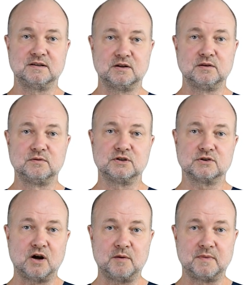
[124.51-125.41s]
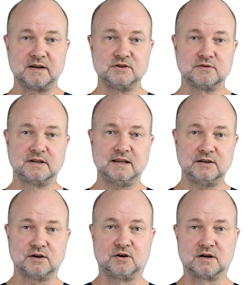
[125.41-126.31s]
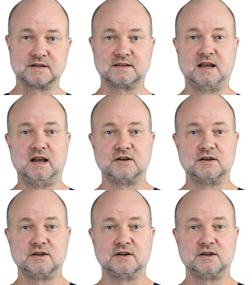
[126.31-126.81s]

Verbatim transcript: include trauma during intercourse,